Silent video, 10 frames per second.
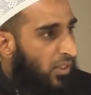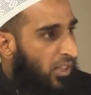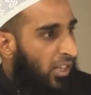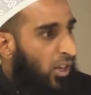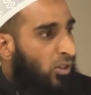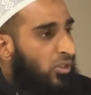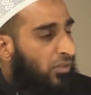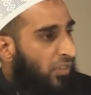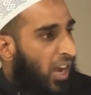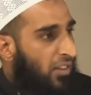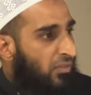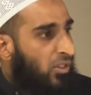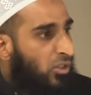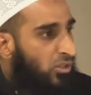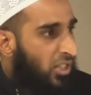Yani 105,
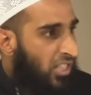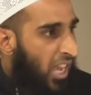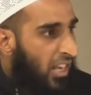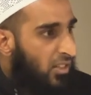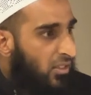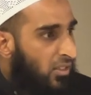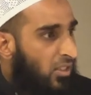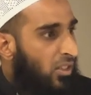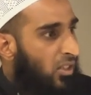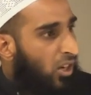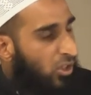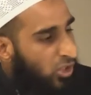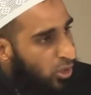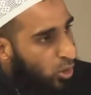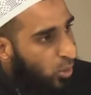110,
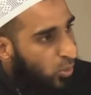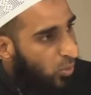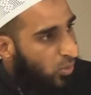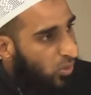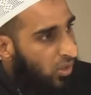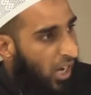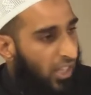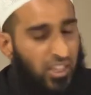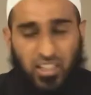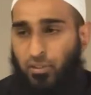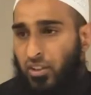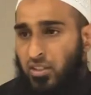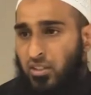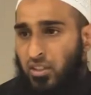102, and they differed.